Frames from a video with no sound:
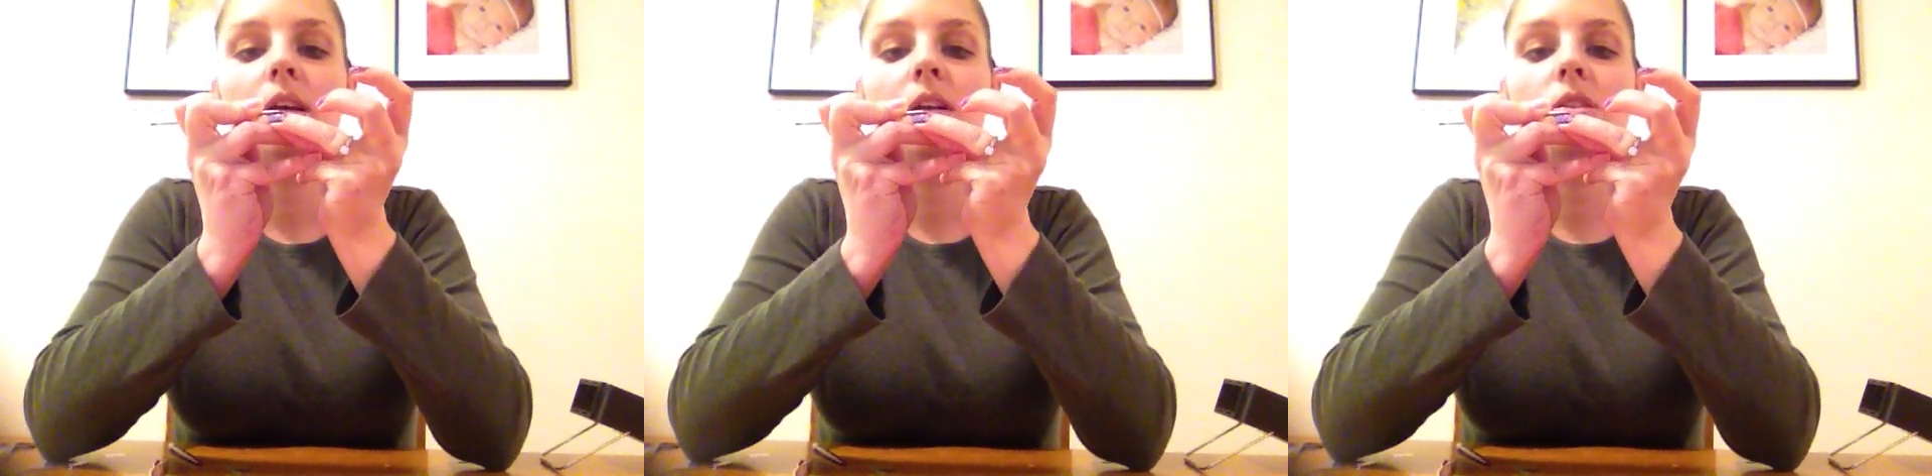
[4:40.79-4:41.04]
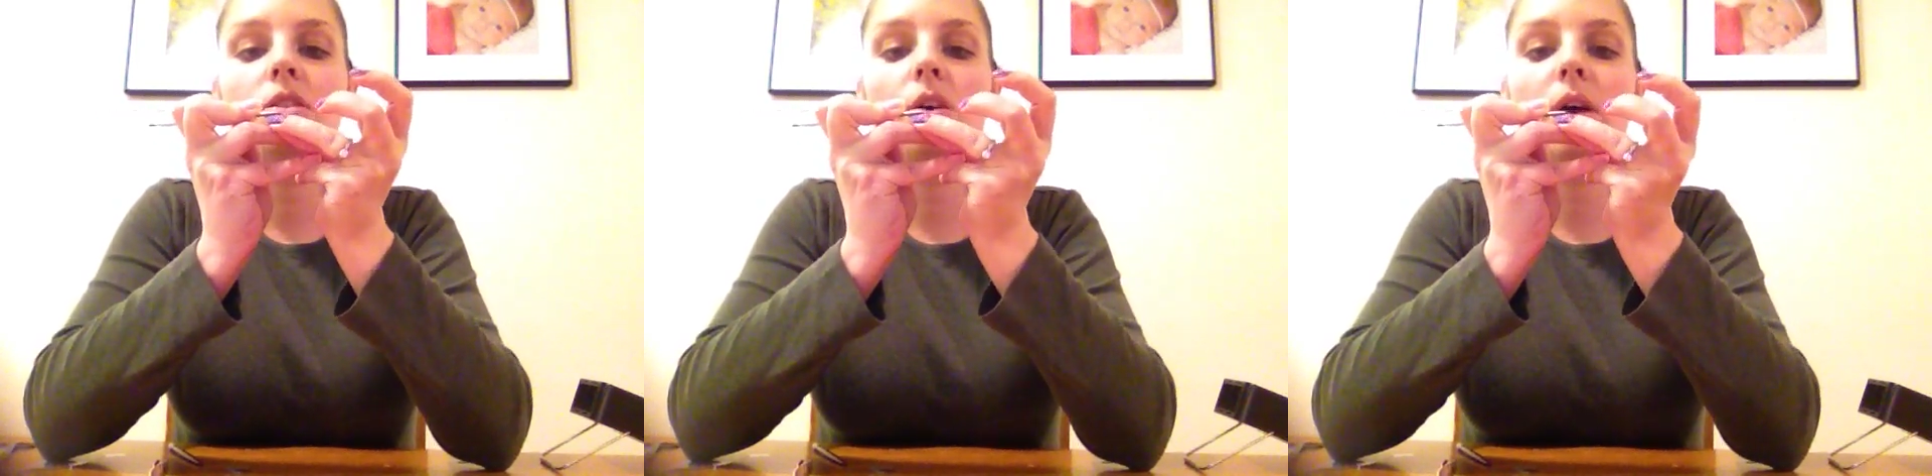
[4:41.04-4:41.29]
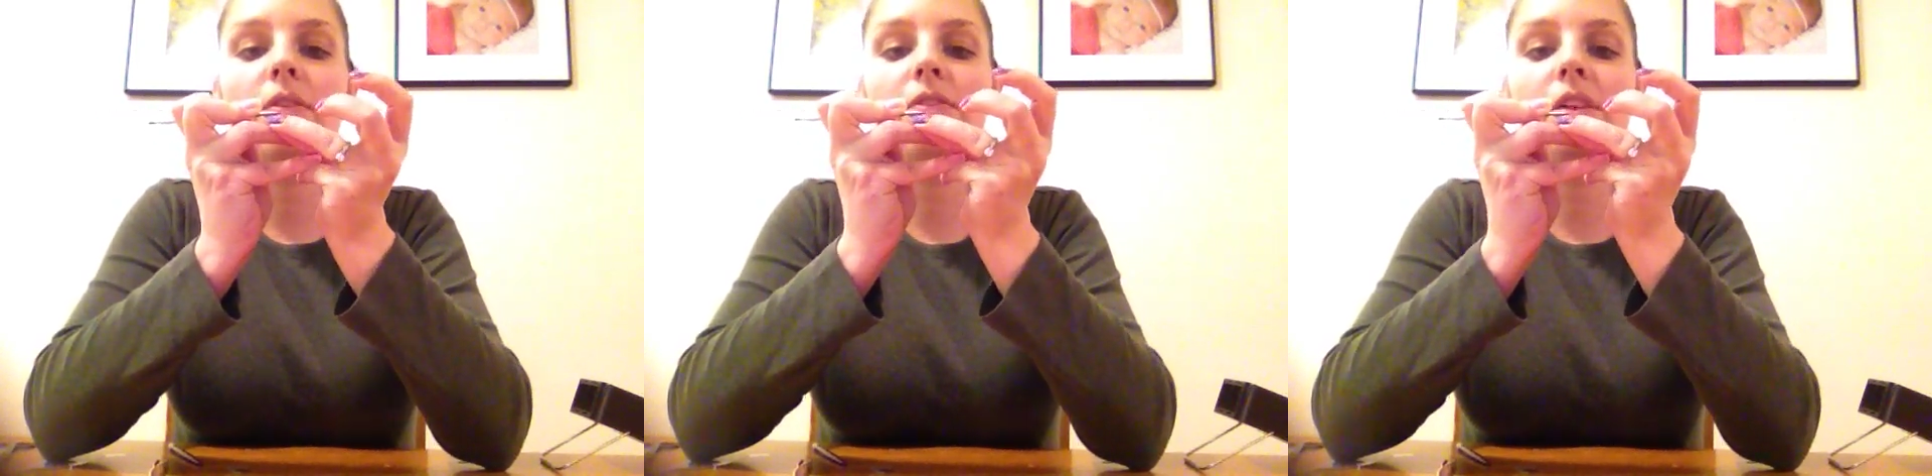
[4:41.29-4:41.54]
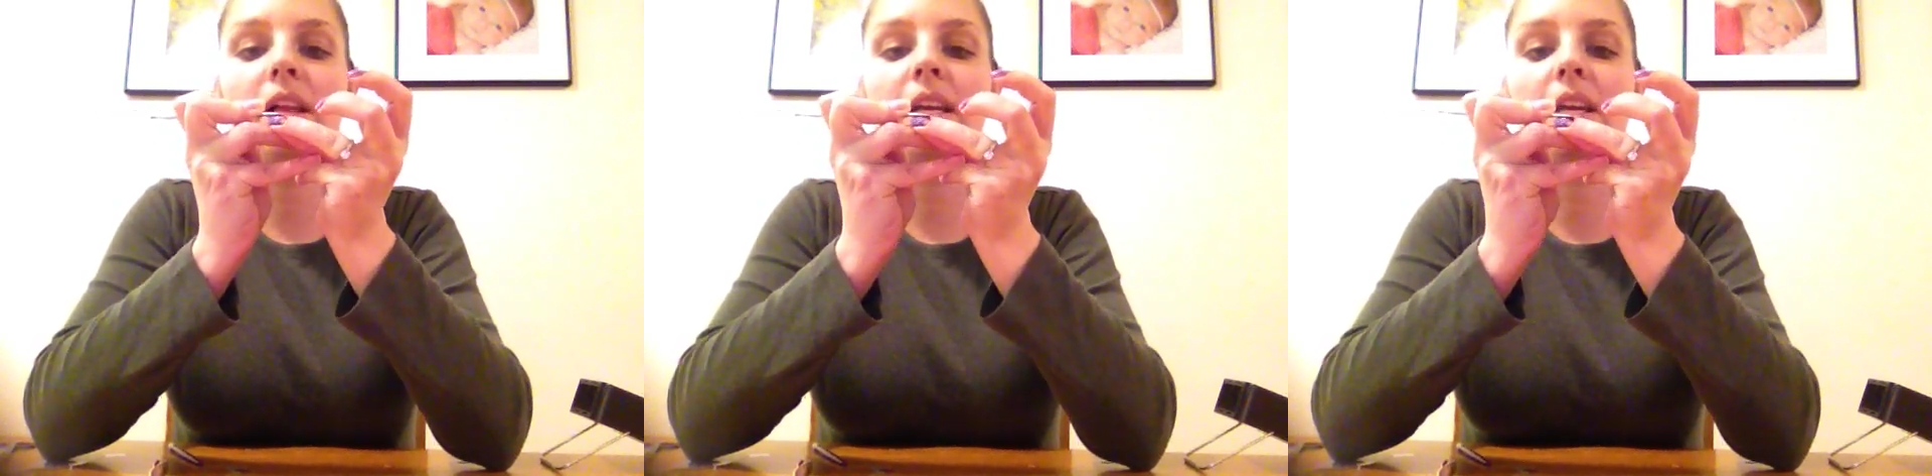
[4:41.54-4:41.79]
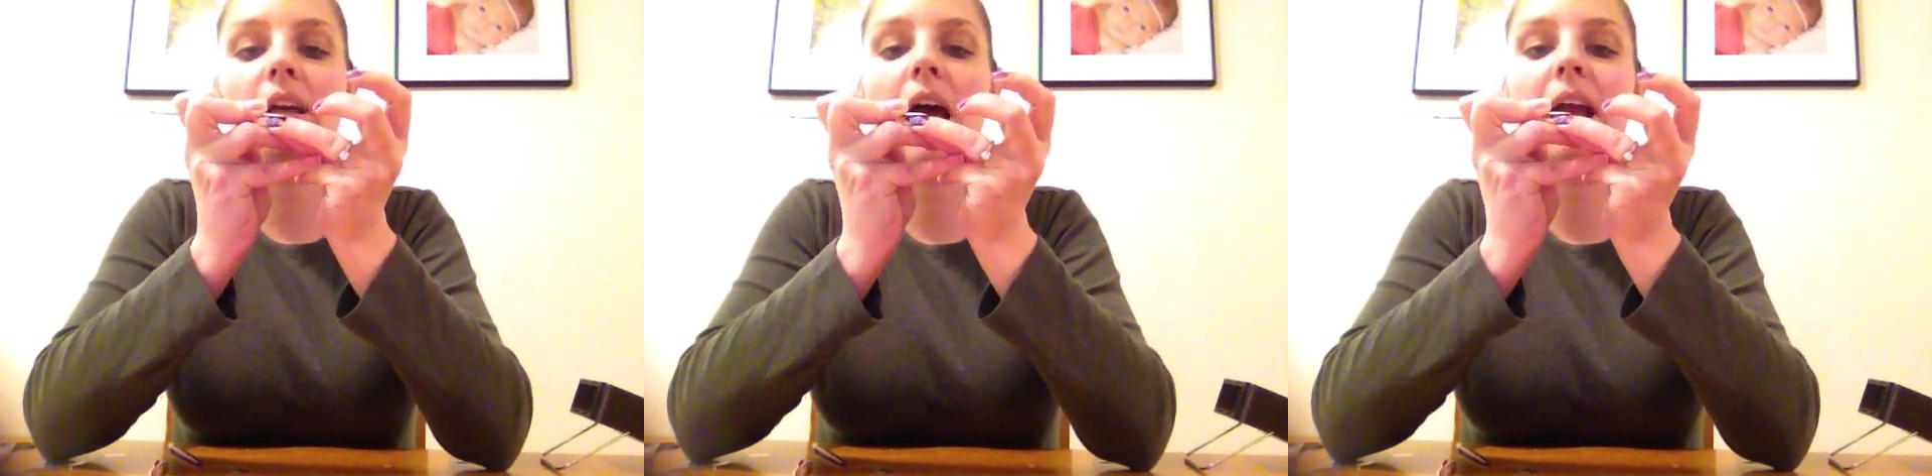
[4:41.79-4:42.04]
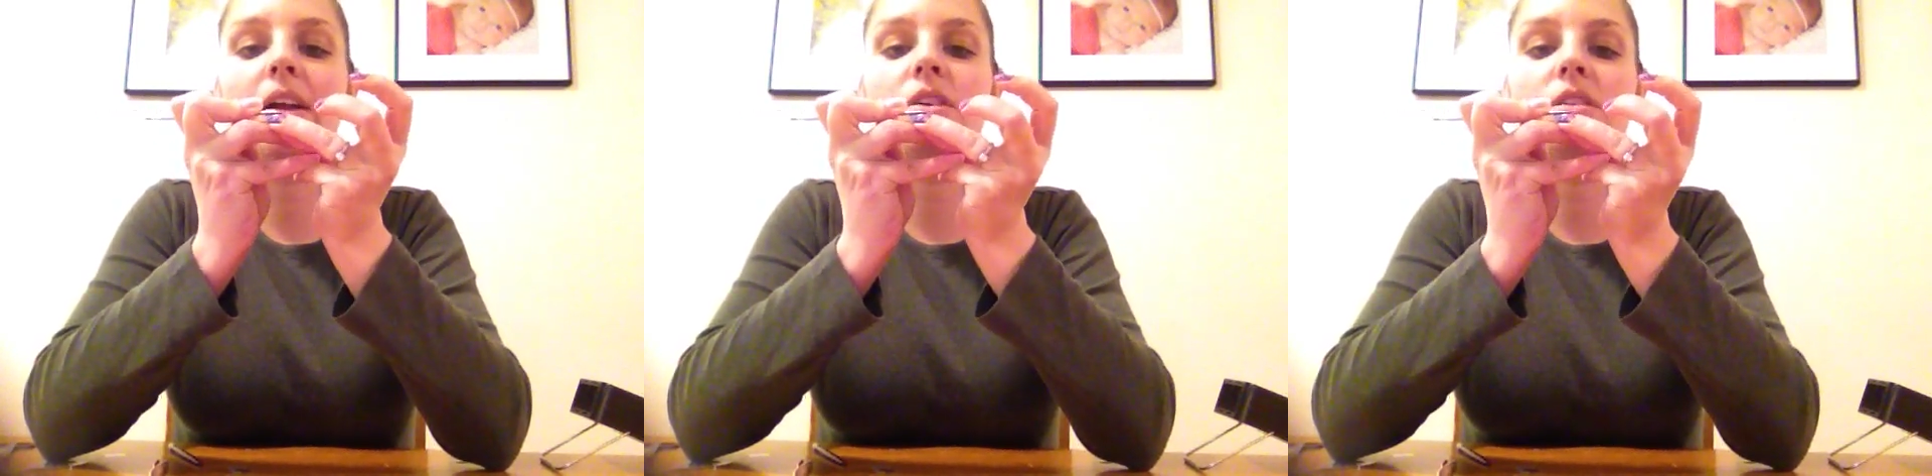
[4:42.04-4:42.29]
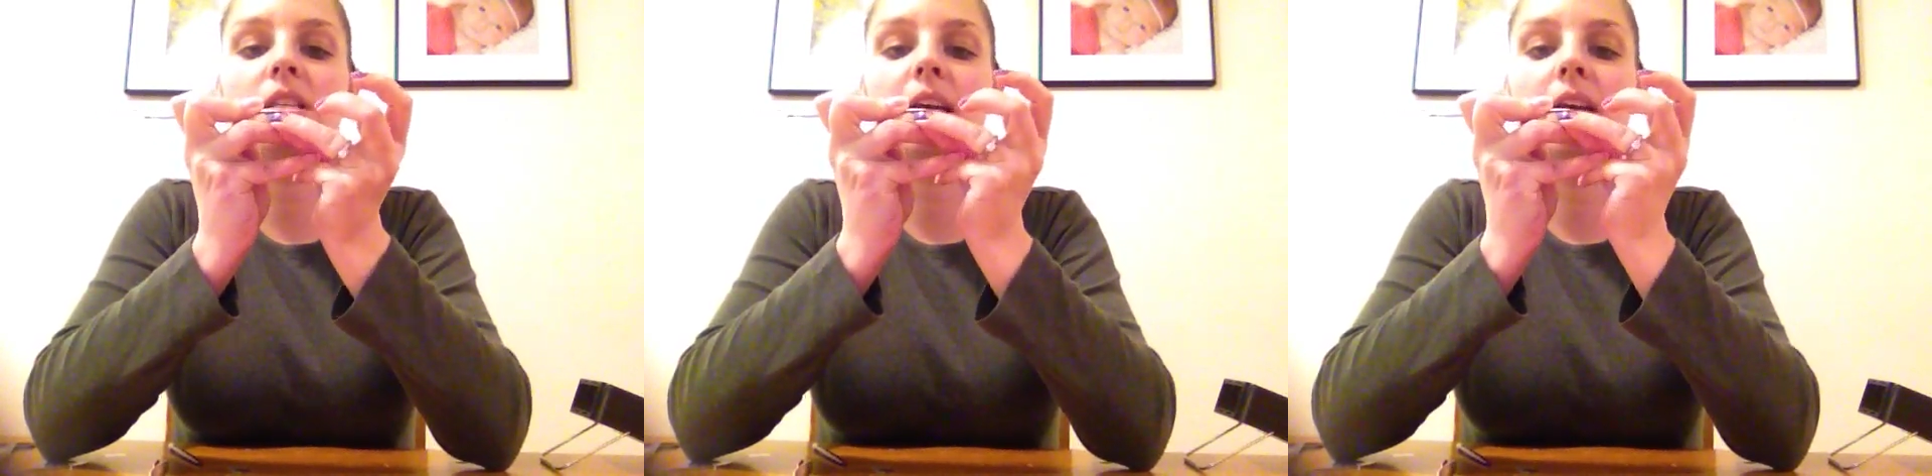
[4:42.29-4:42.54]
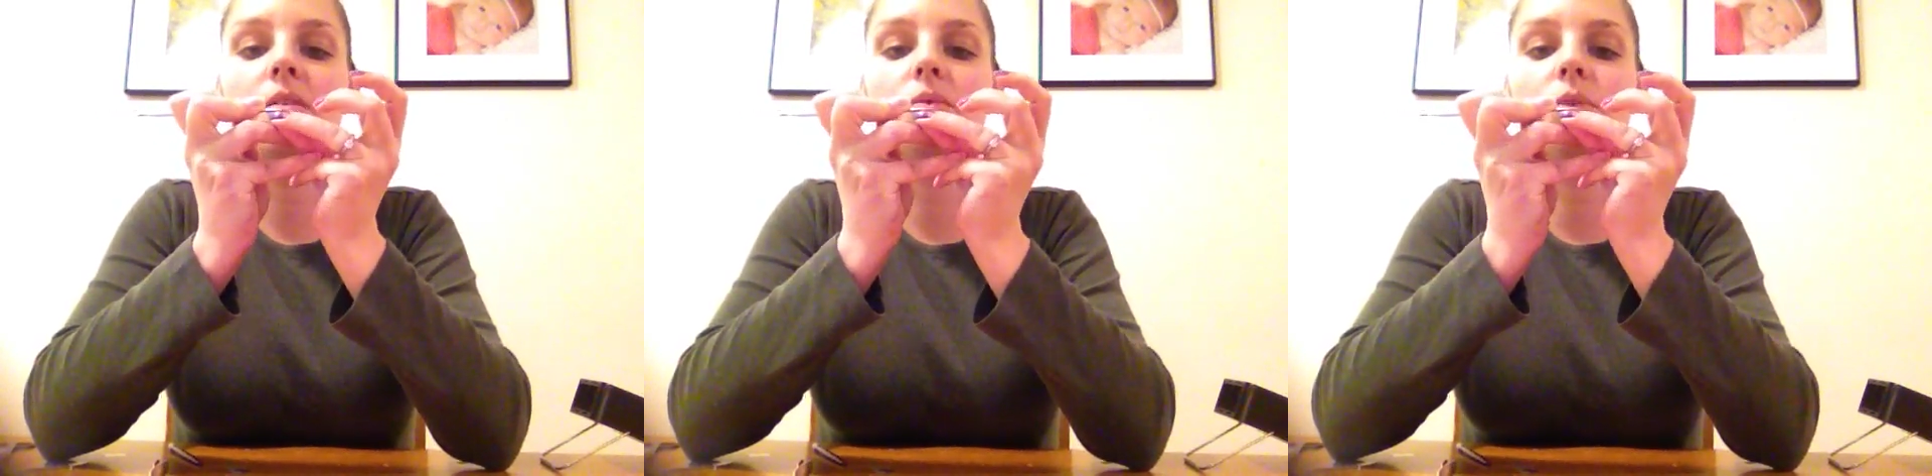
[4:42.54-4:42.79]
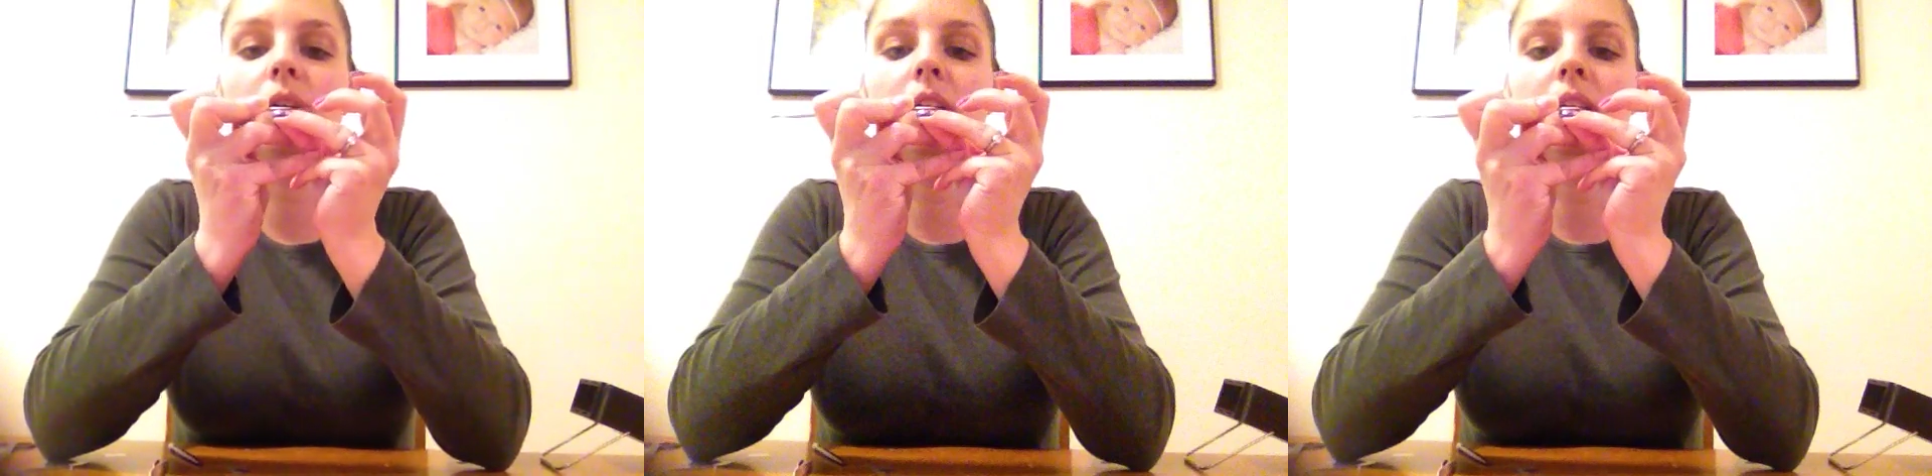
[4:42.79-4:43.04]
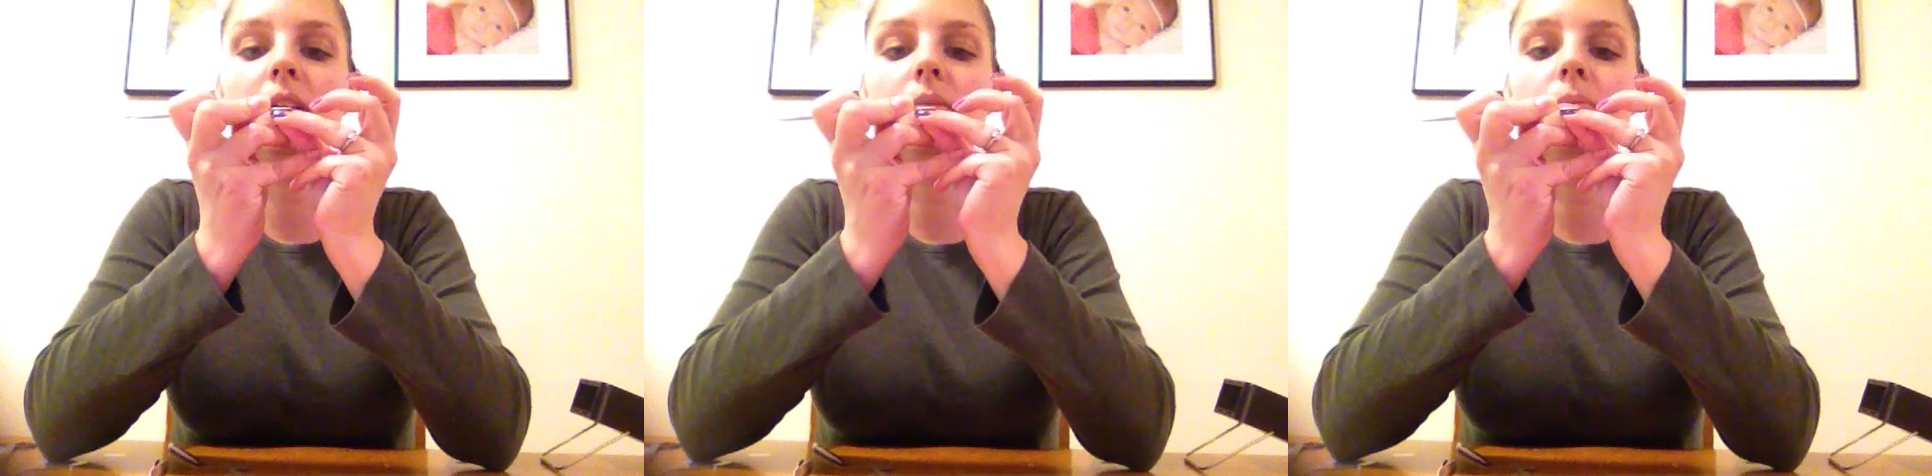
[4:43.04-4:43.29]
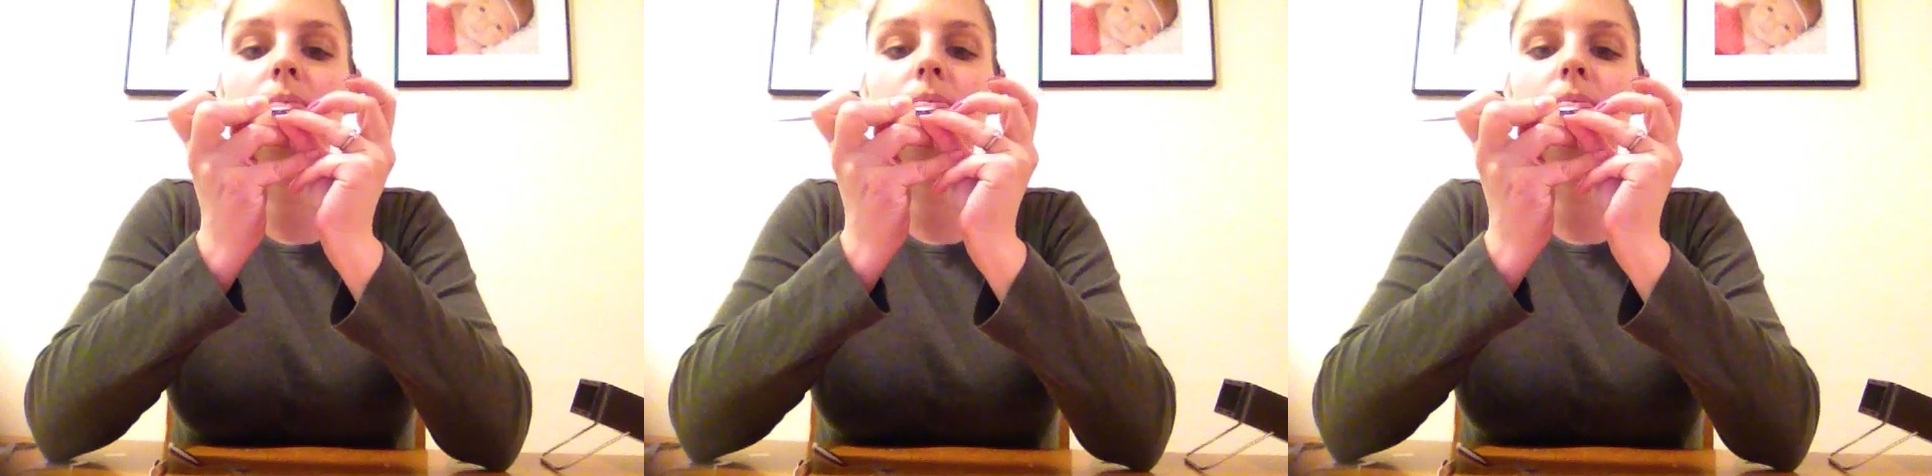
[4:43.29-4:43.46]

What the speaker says: and so I feel like it irons it and really